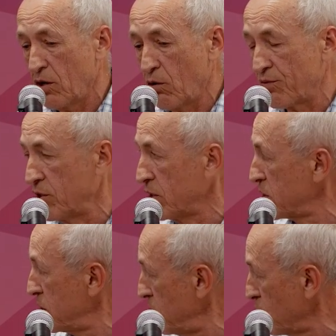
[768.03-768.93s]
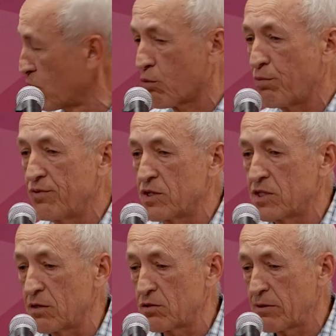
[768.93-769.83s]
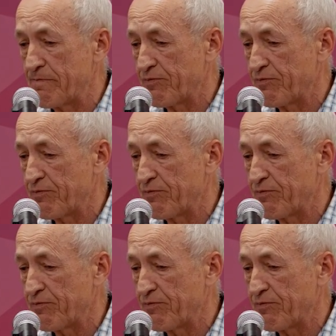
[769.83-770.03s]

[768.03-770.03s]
of these group of the cells.